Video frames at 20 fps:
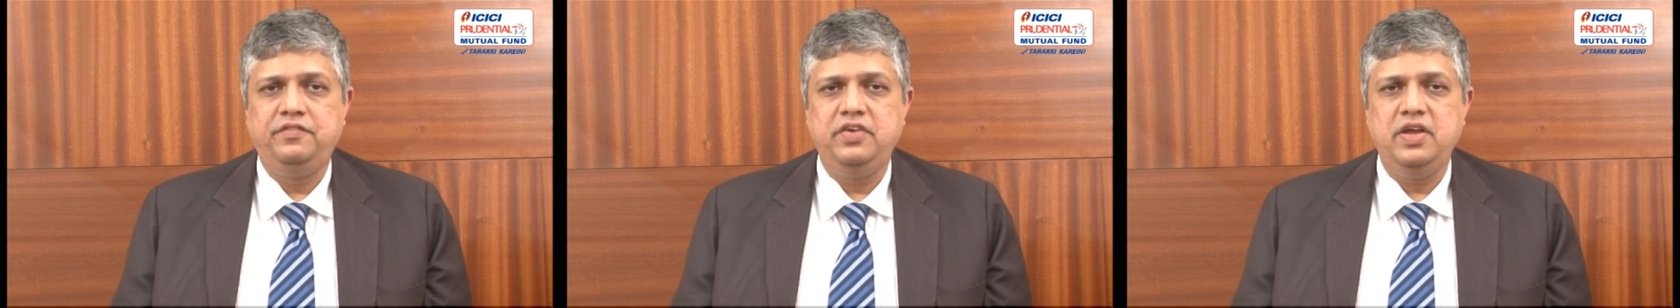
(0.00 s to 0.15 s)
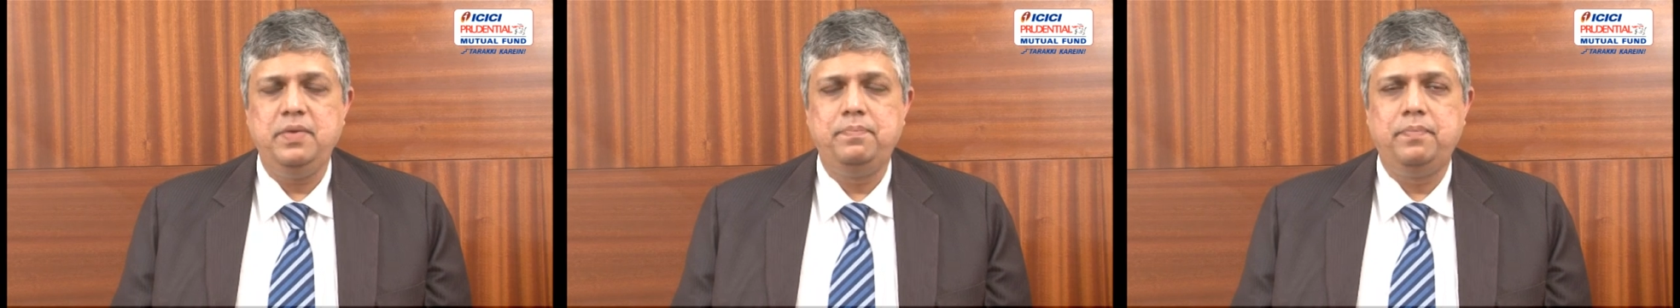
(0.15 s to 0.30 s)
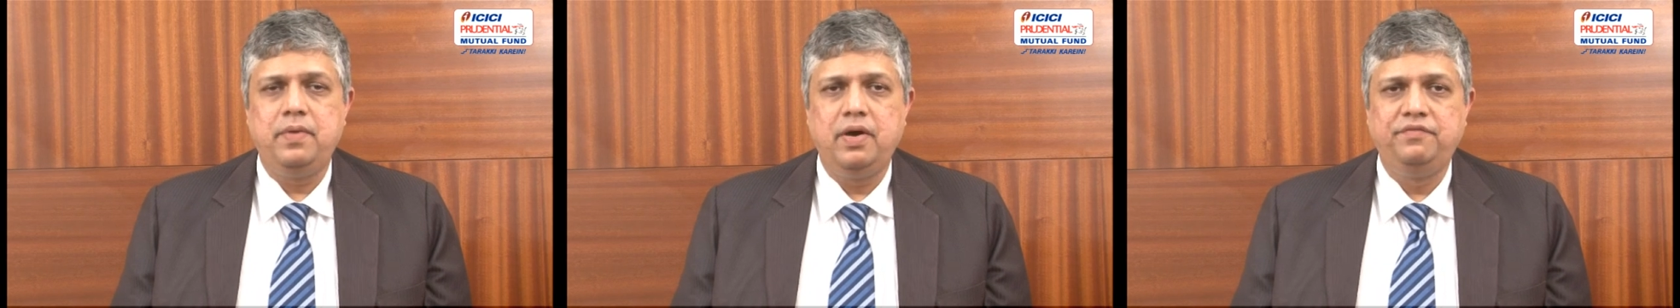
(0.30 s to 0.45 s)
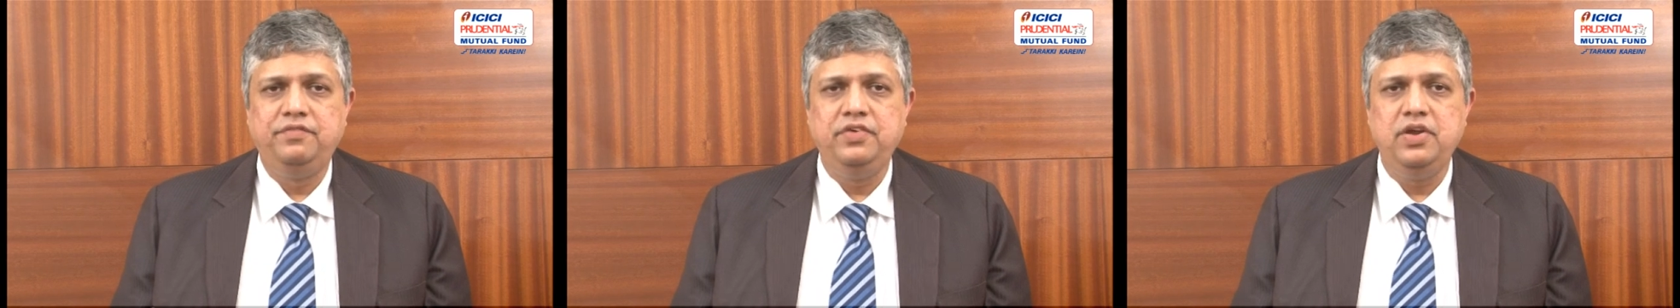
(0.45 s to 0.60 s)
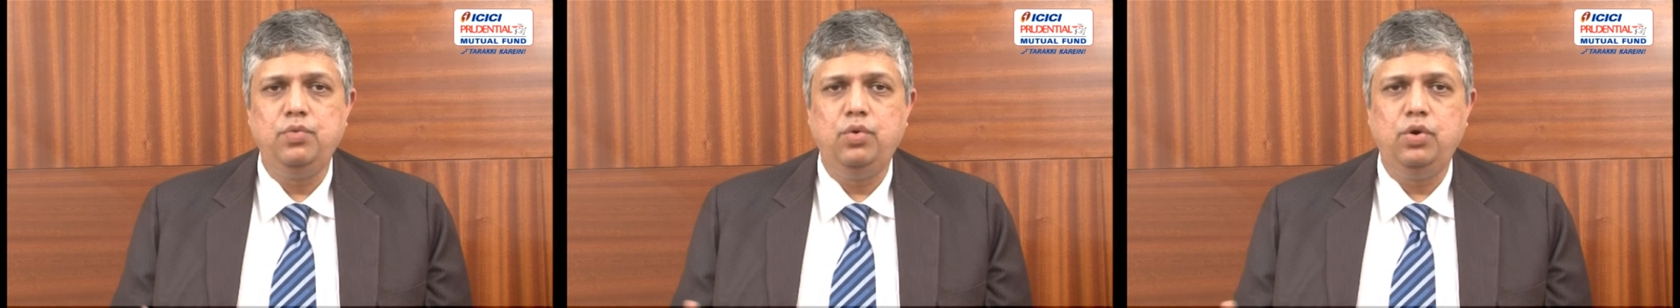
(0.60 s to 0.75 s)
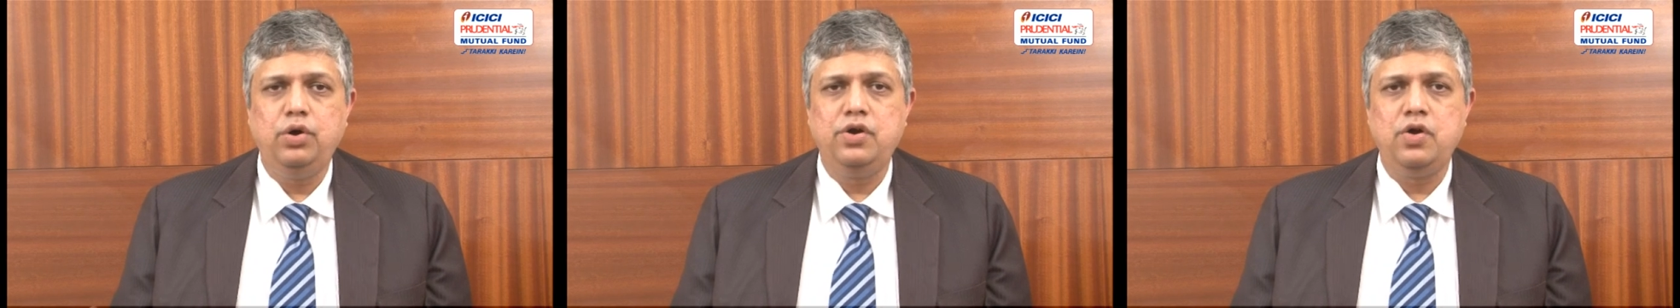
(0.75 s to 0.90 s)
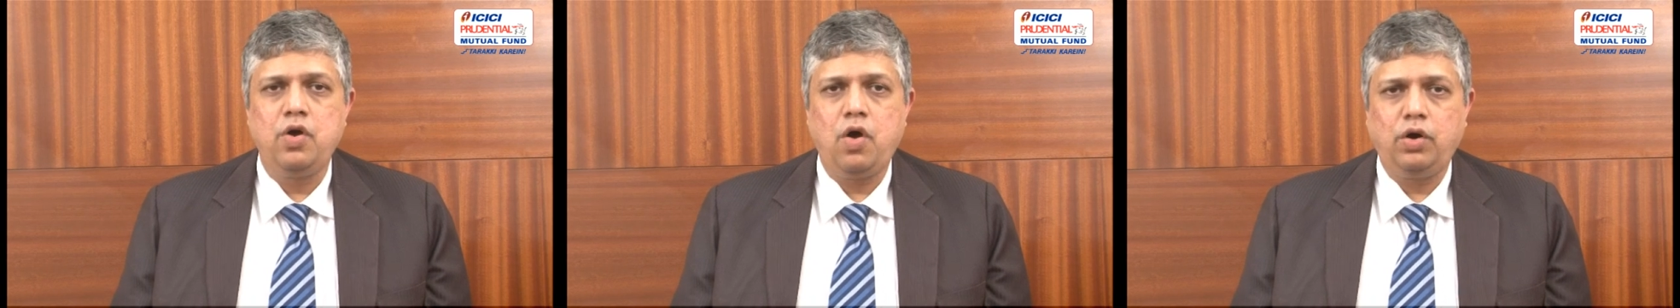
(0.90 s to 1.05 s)
We
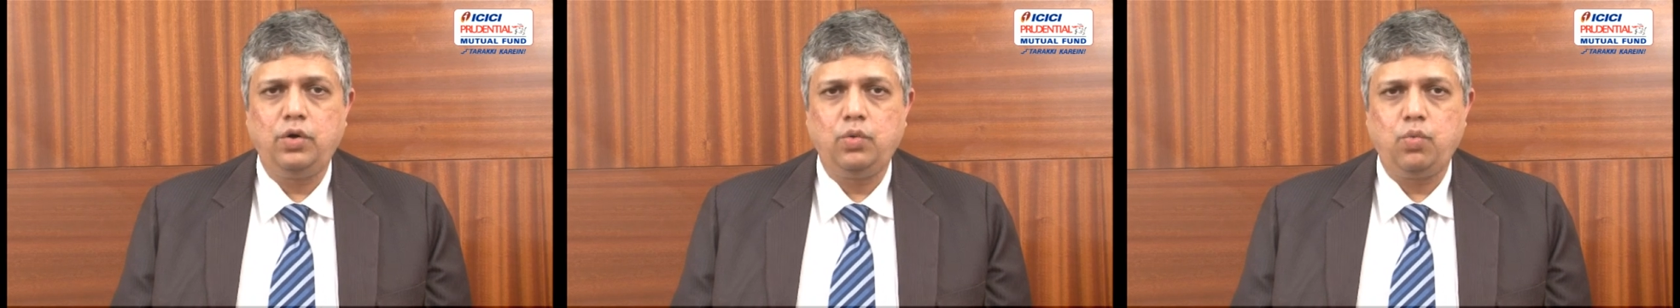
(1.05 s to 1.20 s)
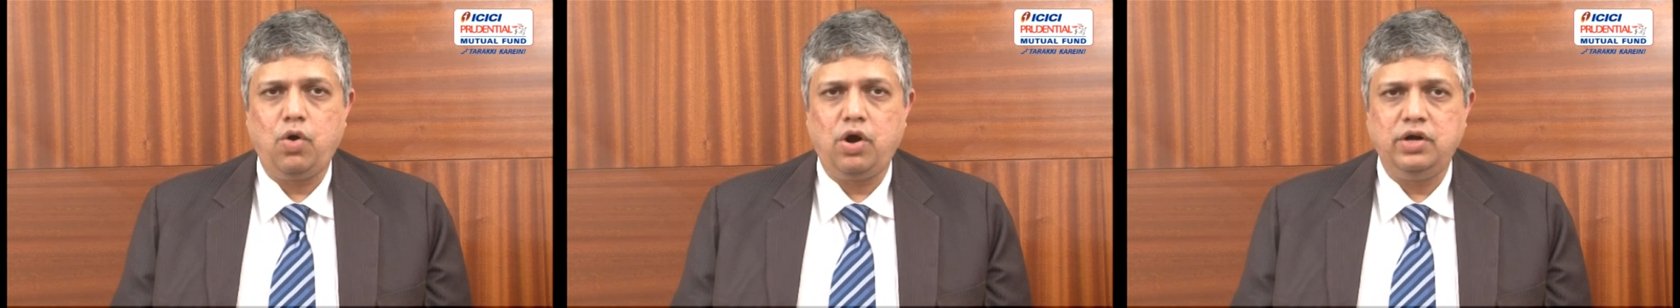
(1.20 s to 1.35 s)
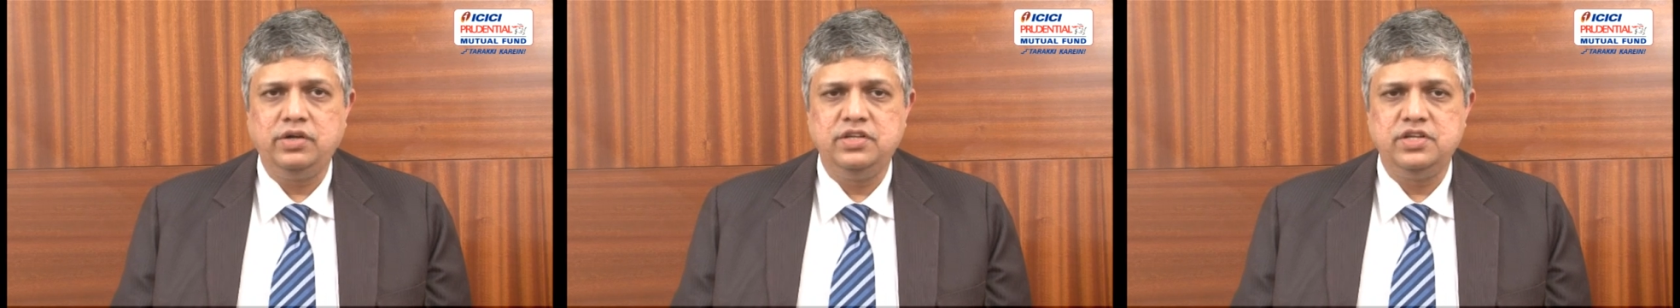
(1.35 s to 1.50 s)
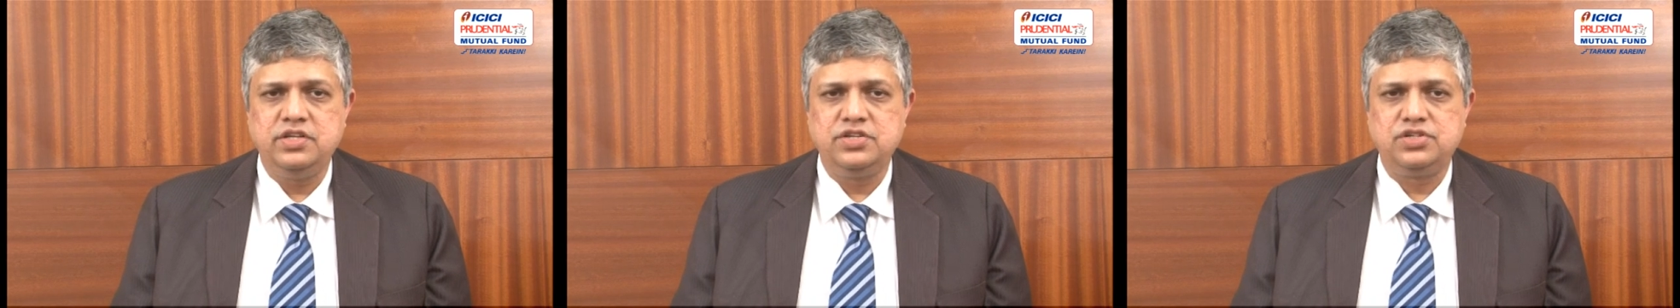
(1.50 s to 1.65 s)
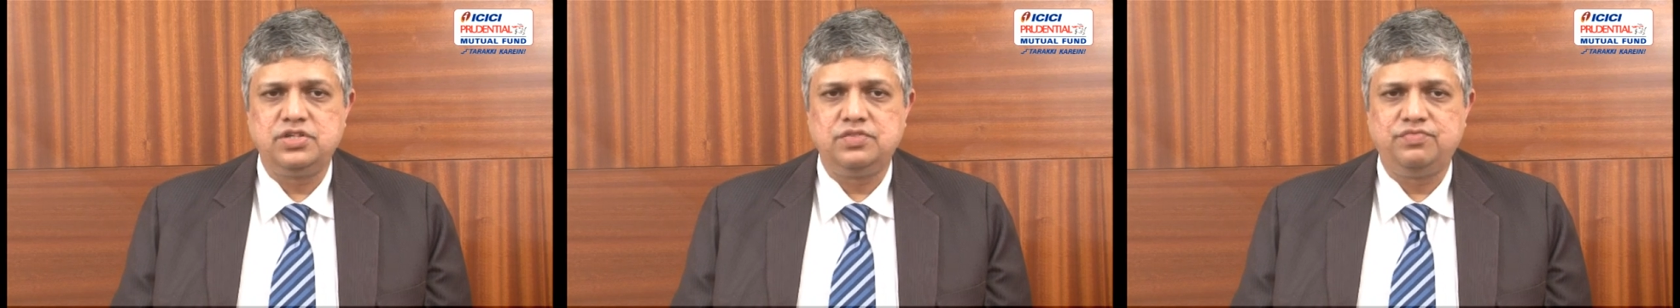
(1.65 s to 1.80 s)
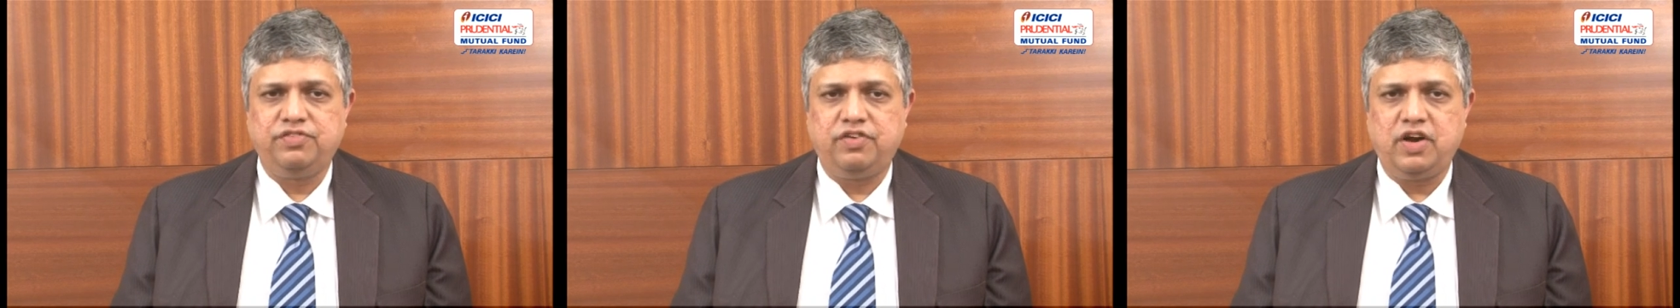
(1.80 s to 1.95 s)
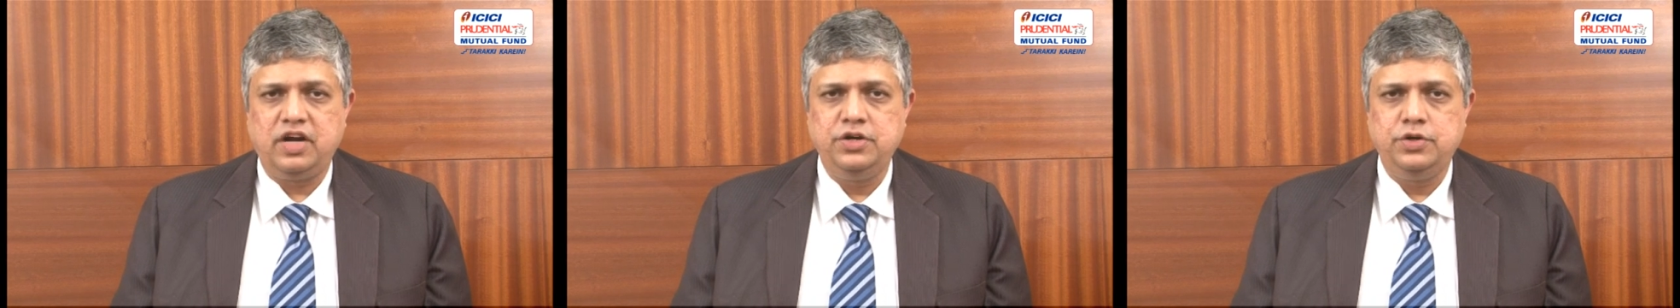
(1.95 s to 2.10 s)
would not want this
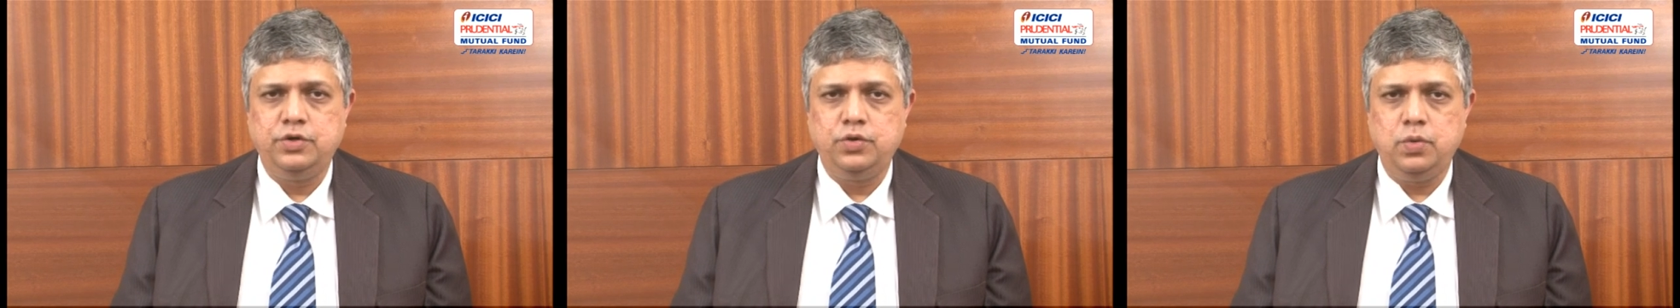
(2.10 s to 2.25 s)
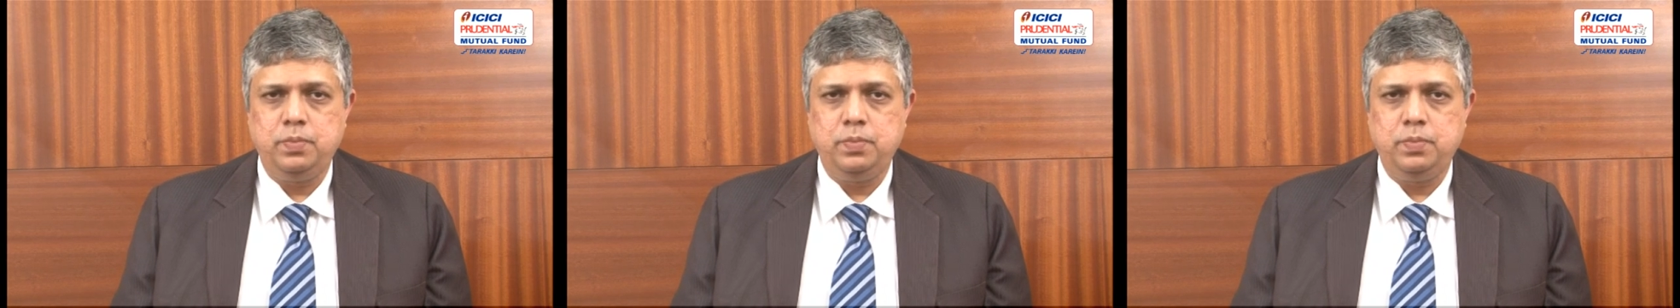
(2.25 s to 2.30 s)
fund